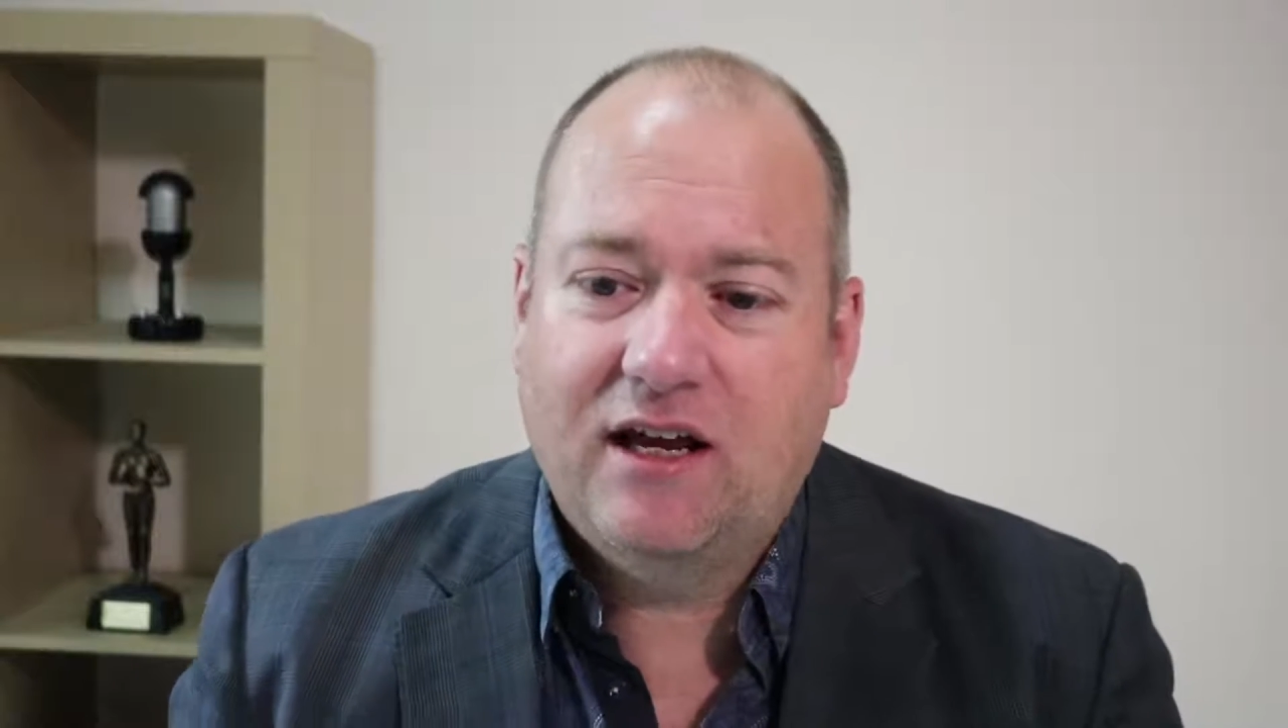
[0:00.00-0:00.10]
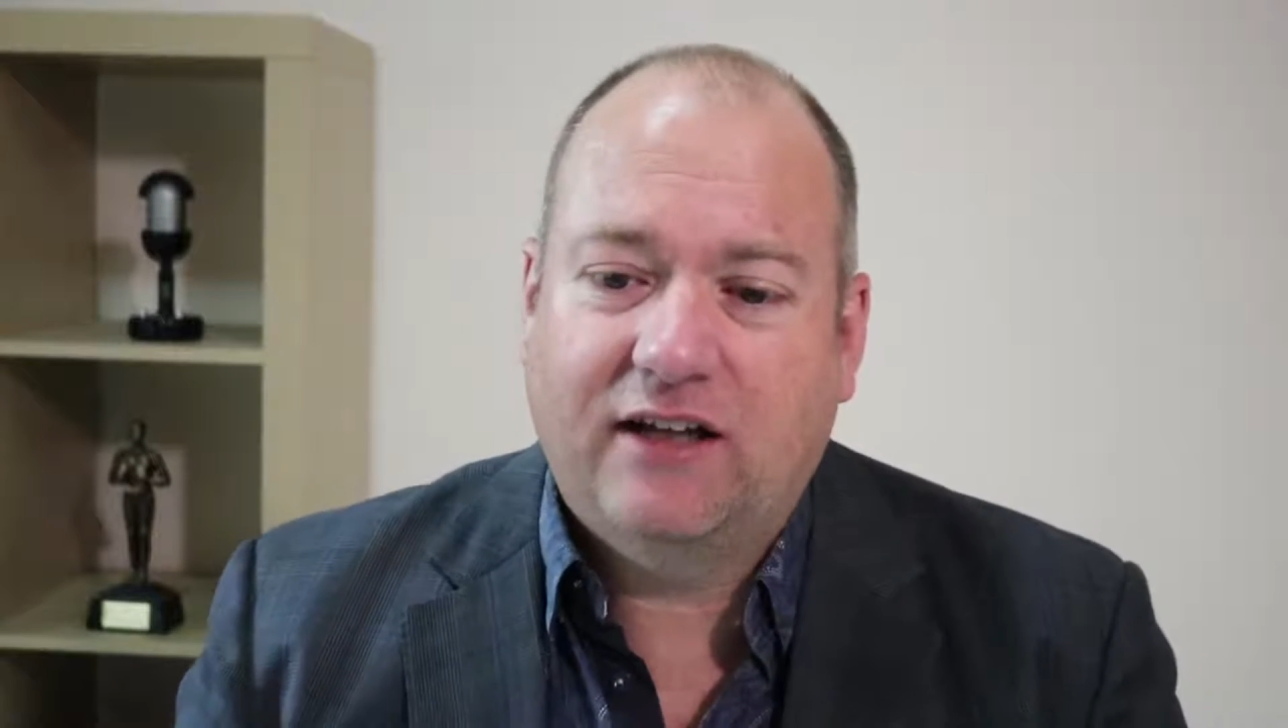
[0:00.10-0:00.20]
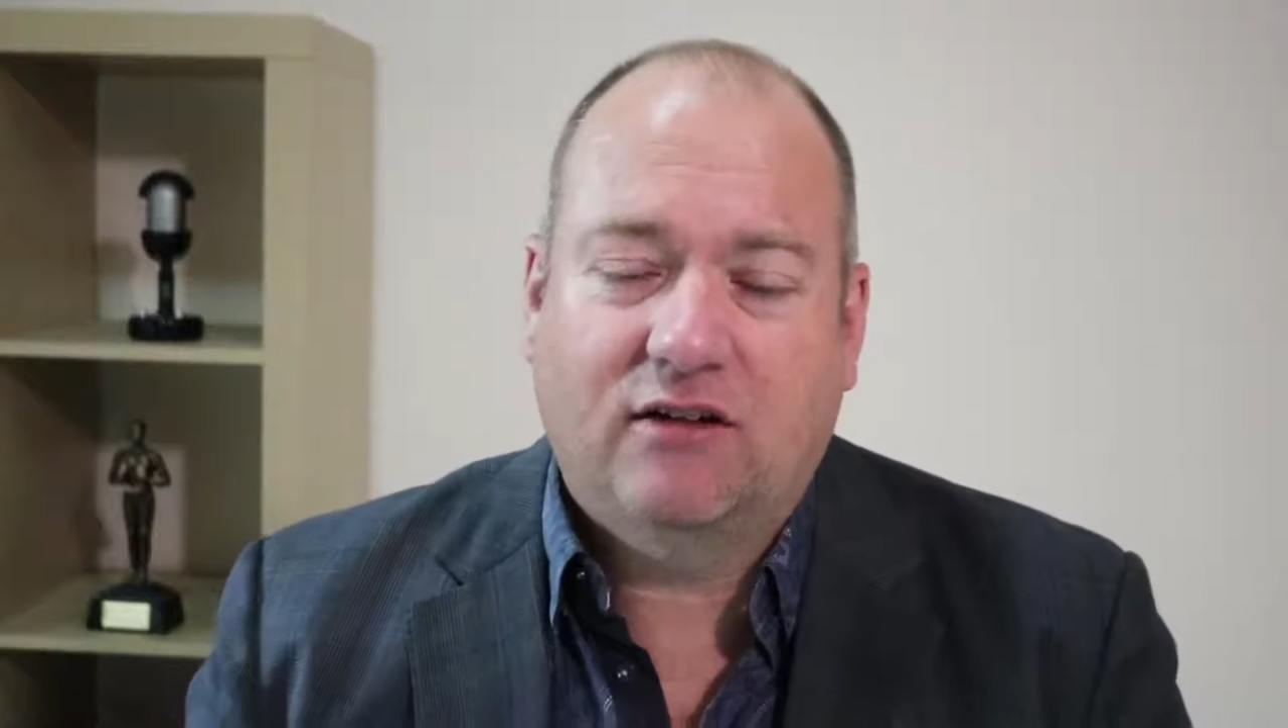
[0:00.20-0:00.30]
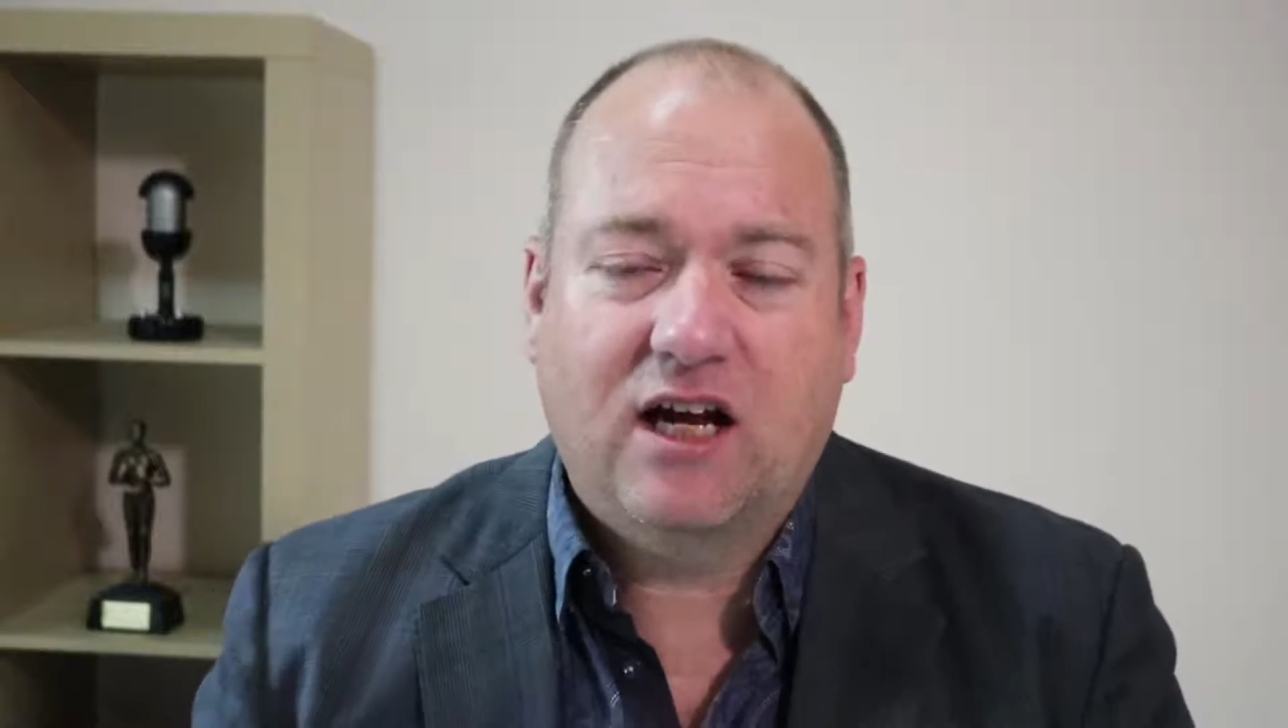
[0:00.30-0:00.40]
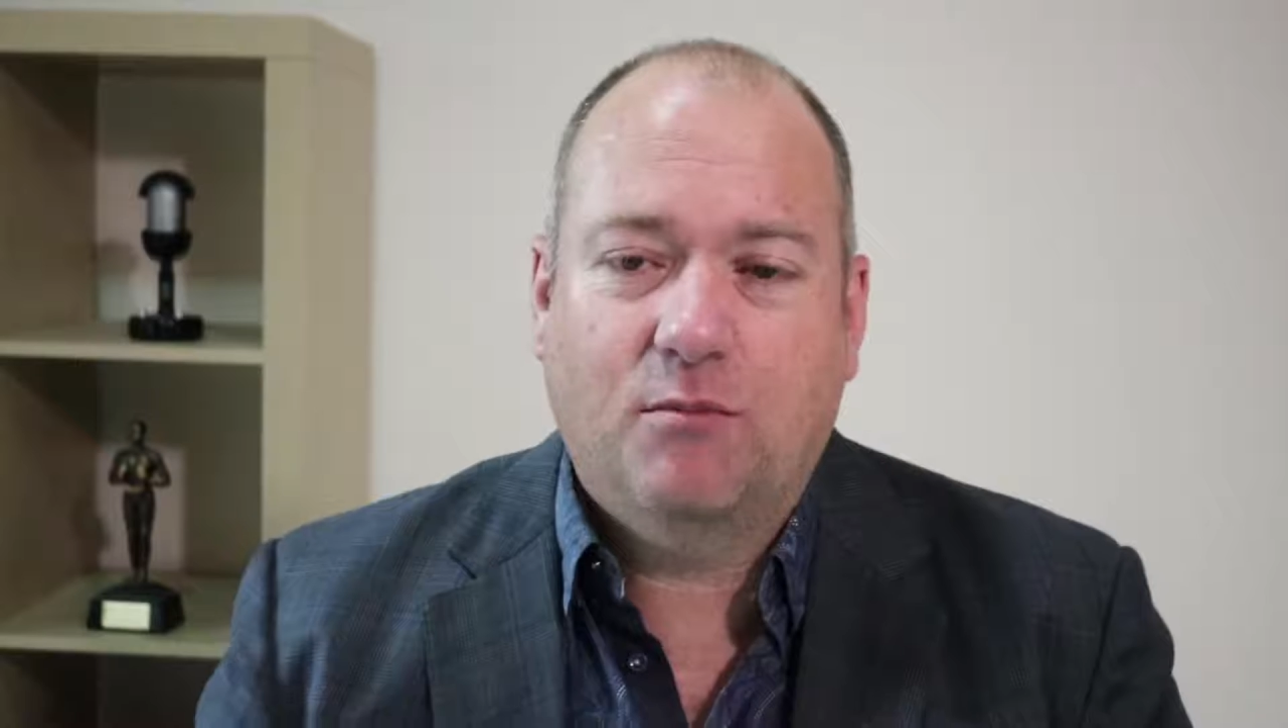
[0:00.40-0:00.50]
and
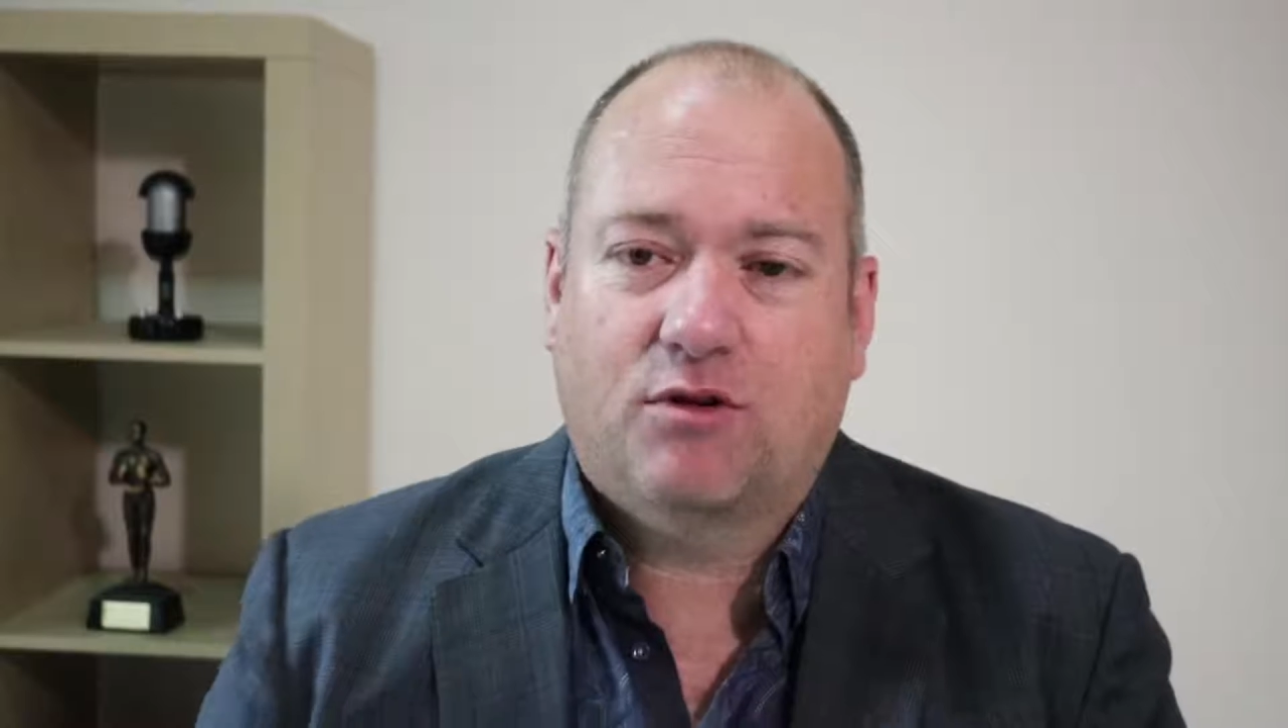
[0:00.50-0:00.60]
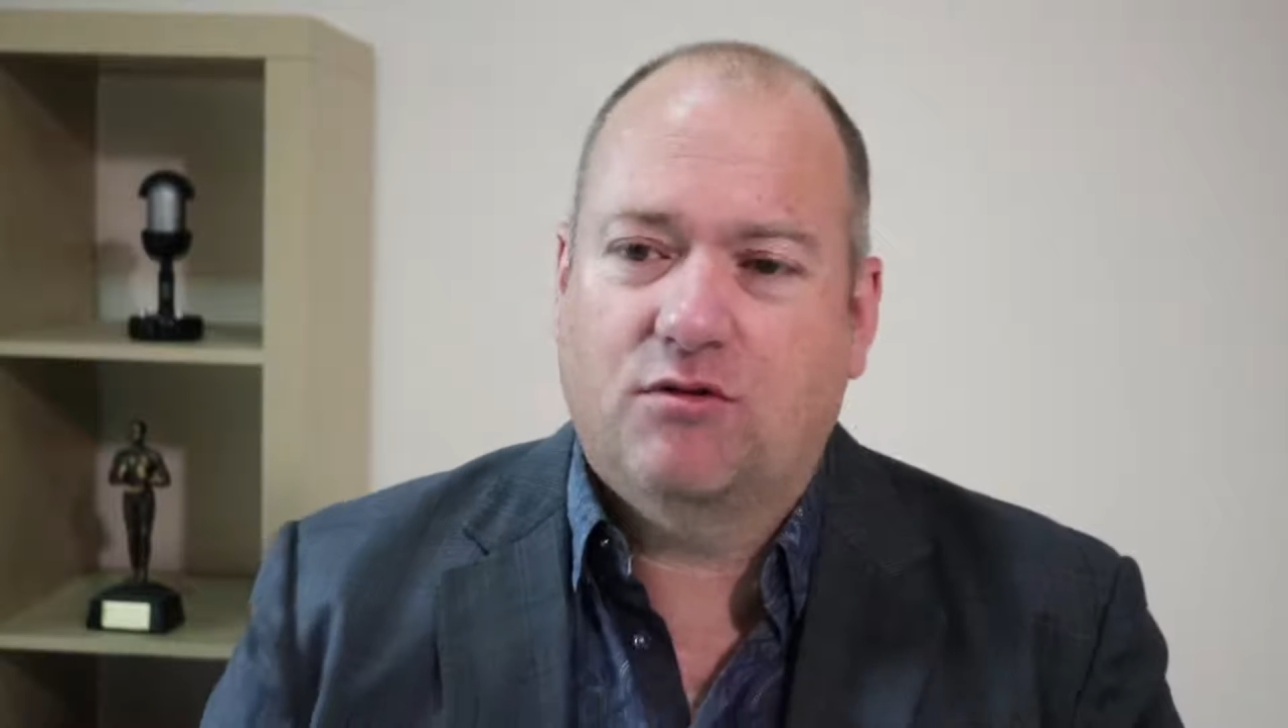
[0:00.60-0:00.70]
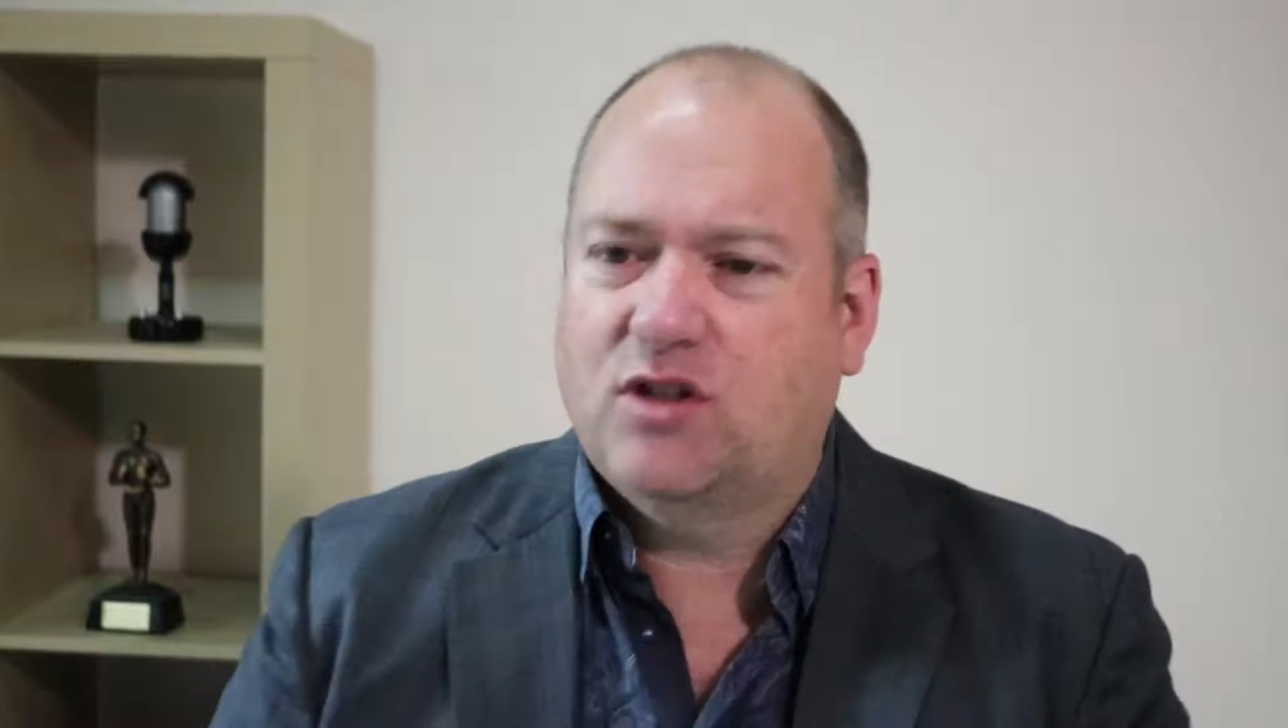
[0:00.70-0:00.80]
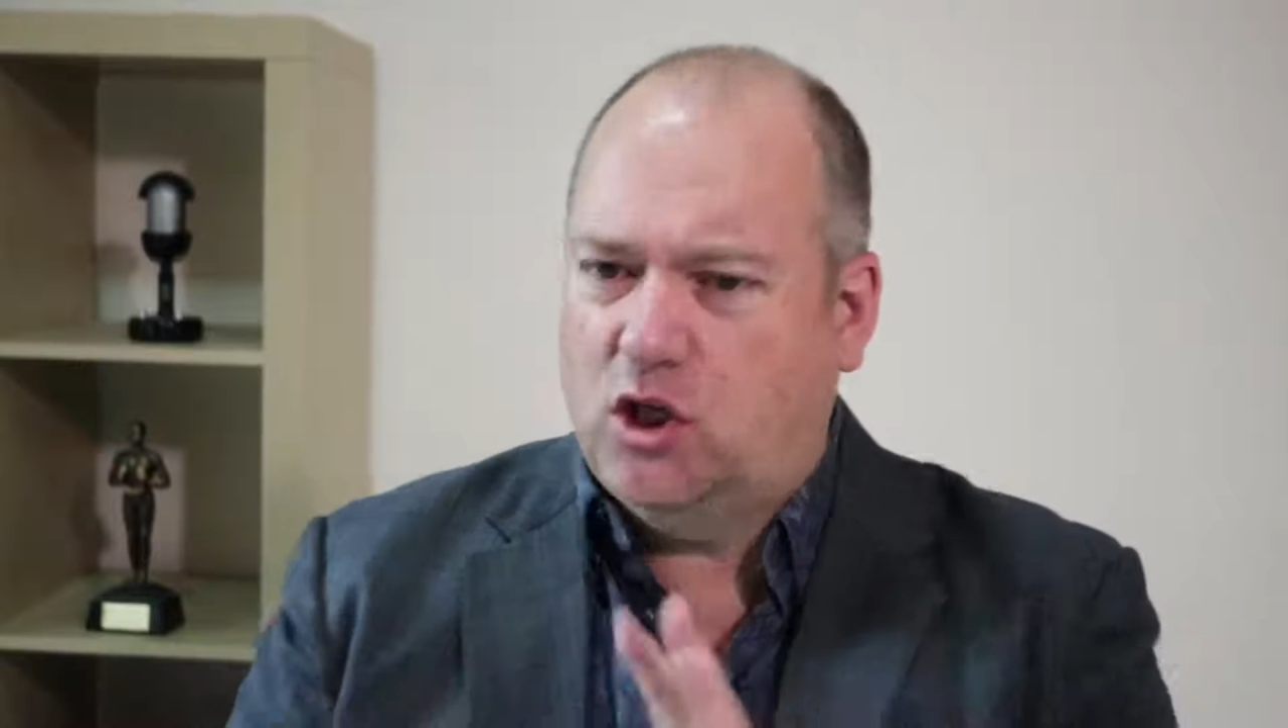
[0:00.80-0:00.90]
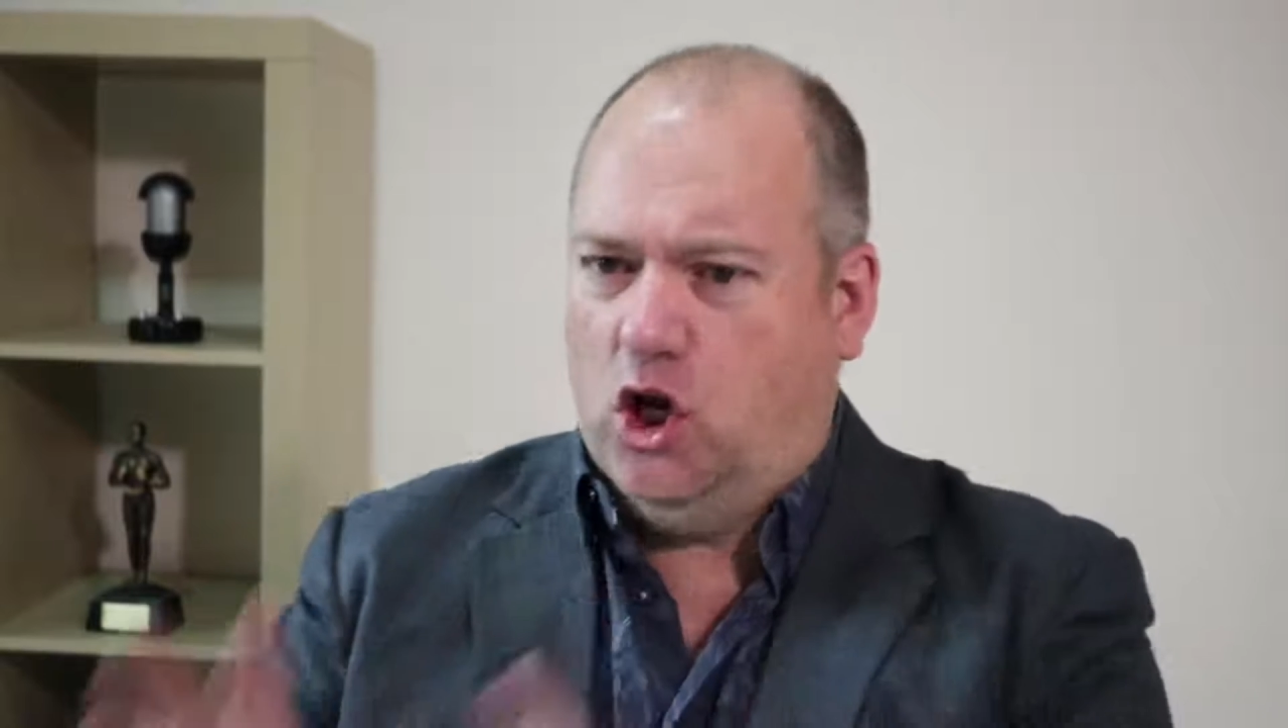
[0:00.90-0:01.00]
it'll come through to